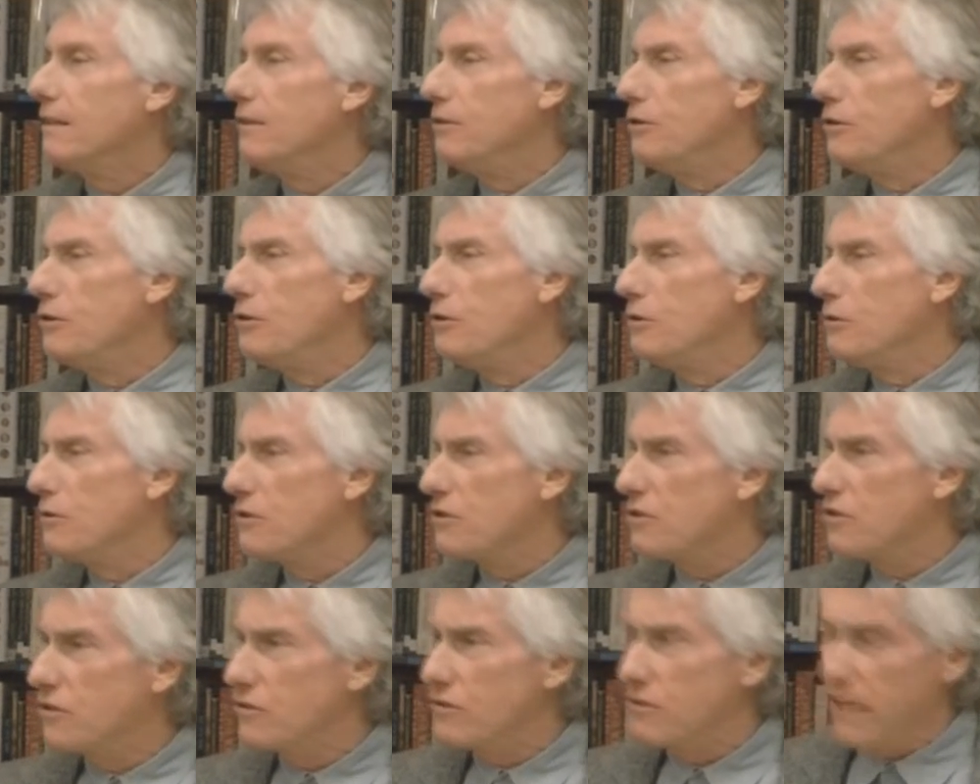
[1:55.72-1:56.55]
the
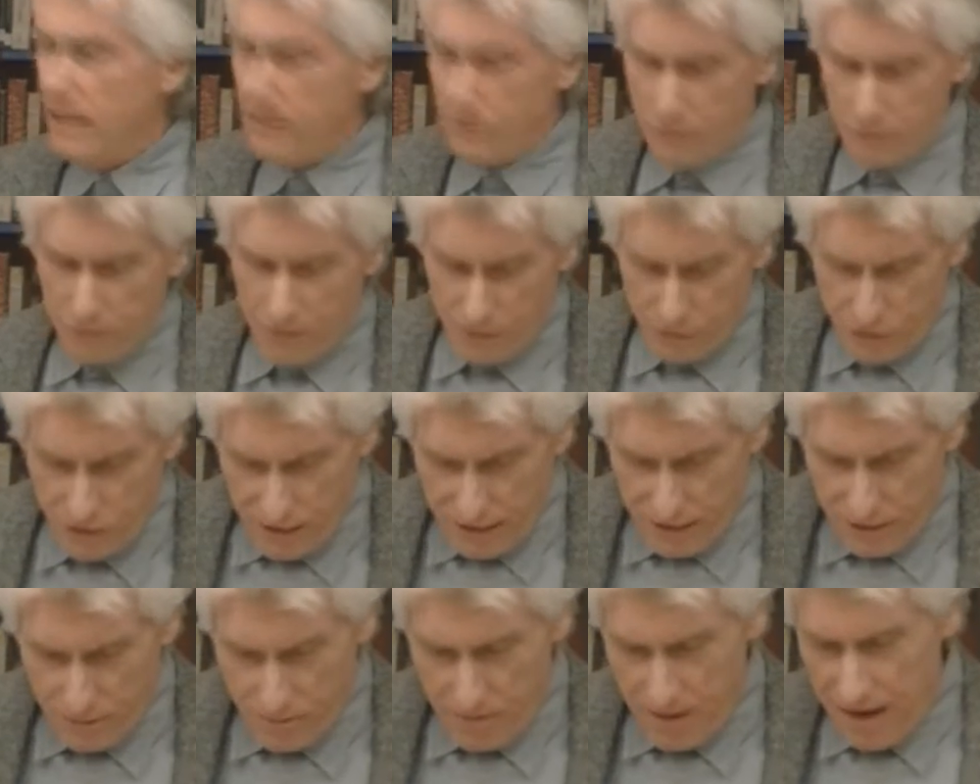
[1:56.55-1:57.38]
new central
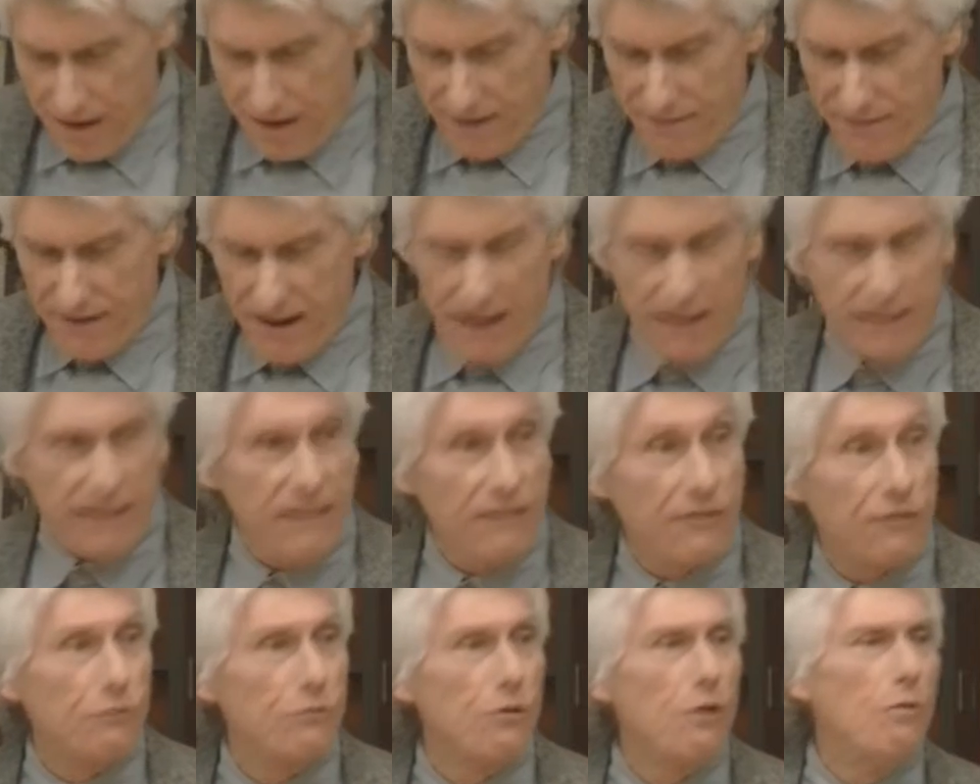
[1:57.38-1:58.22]
Susquehanna
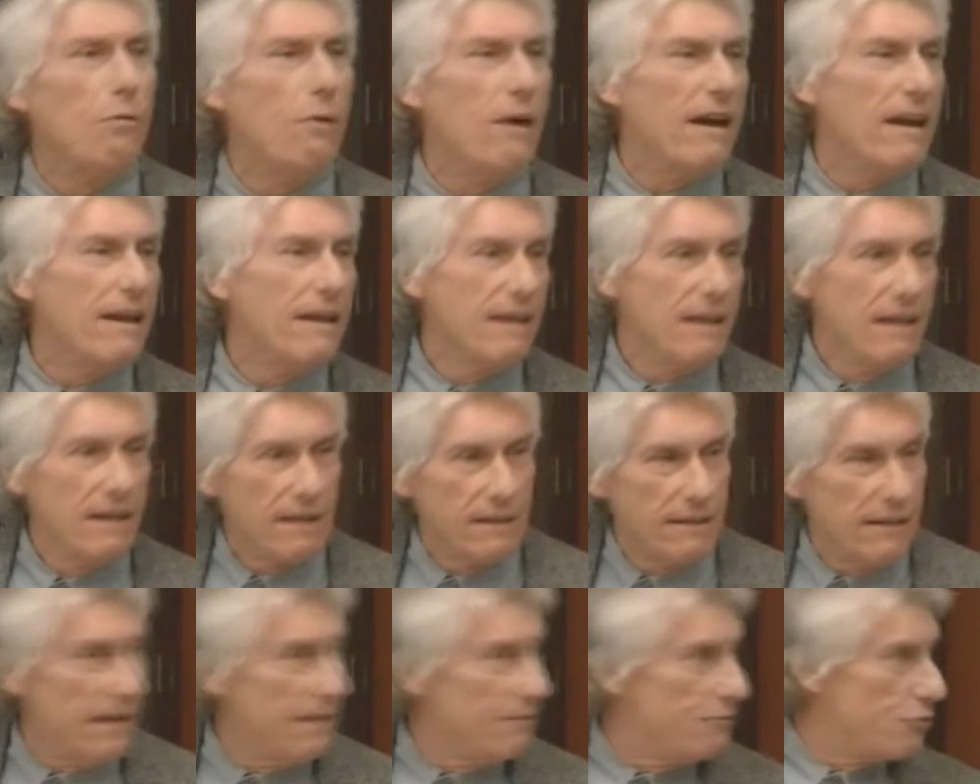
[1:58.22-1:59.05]
Valley Thruway
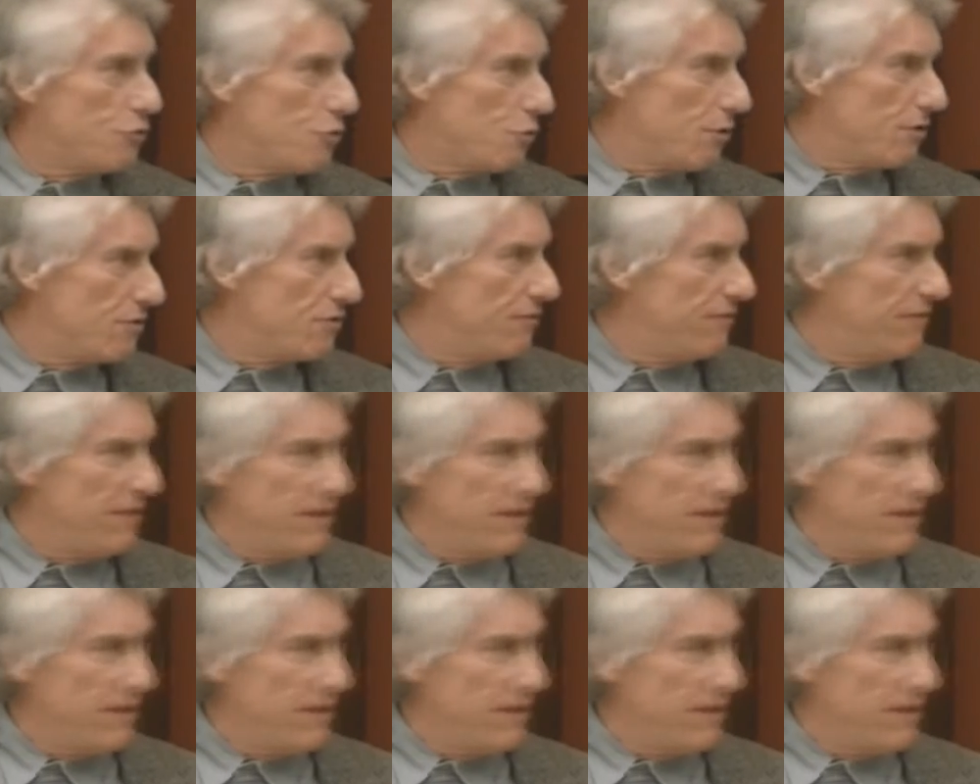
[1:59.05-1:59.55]
that George